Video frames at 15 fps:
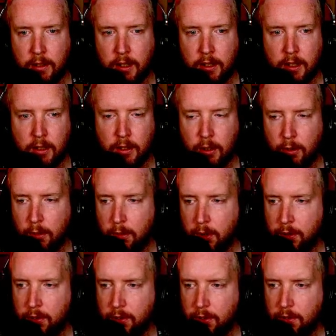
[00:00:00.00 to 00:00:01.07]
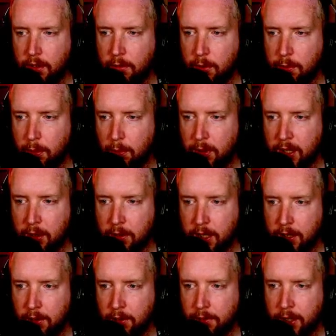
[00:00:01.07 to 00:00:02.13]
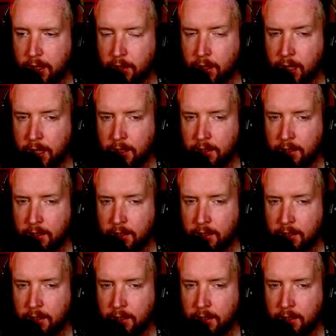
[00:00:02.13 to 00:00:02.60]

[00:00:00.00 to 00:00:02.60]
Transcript: I don't know who it was. It was probably you, Townhof, actually.